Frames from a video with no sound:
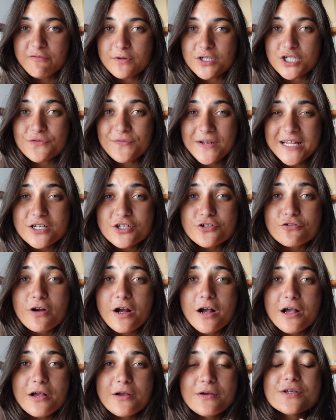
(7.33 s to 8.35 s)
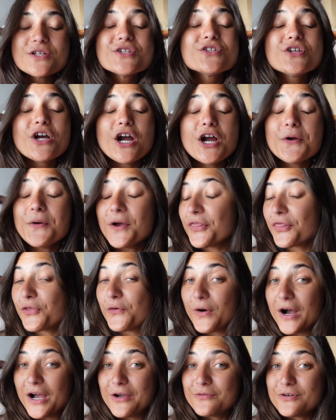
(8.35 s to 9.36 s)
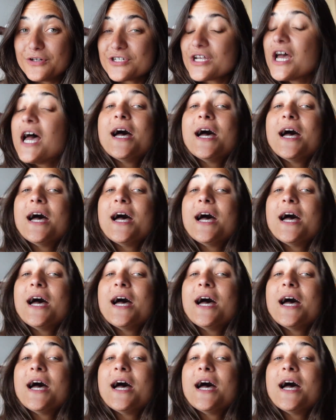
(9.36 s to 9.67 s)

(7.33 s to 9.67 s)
much of an intro, so I thought I would